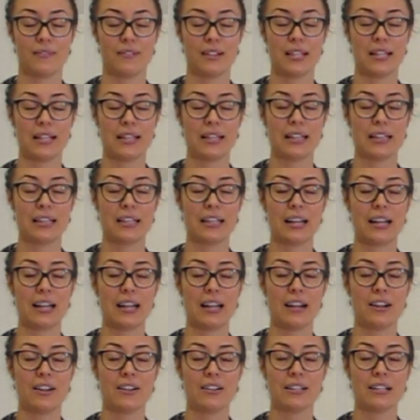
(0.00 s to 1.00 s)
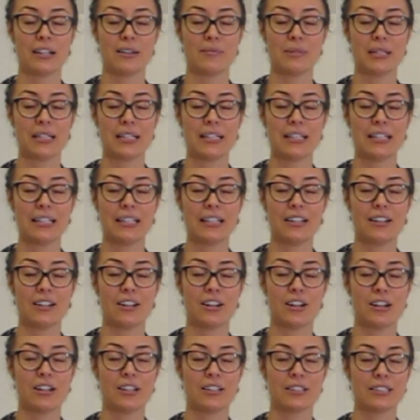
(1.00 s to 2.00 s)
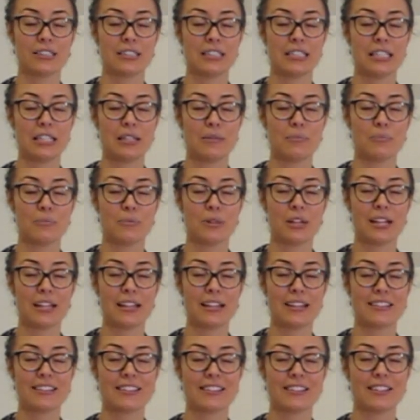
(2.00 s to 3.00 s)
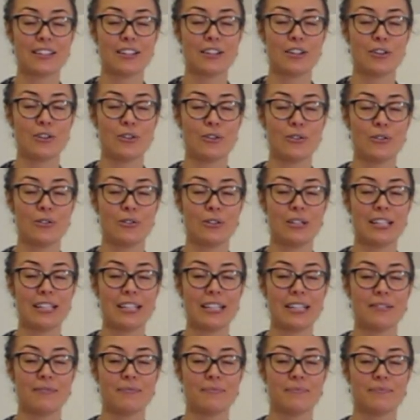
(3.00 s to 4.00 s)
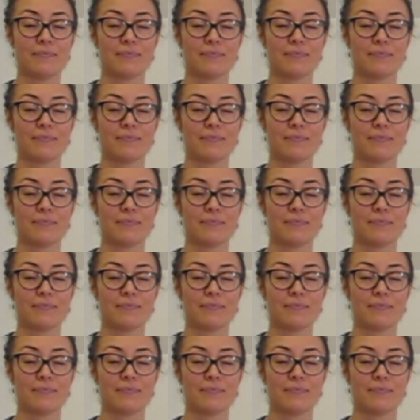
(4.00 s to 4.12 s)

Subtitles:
Feeling the air coming in, long, deep breaths, slowly,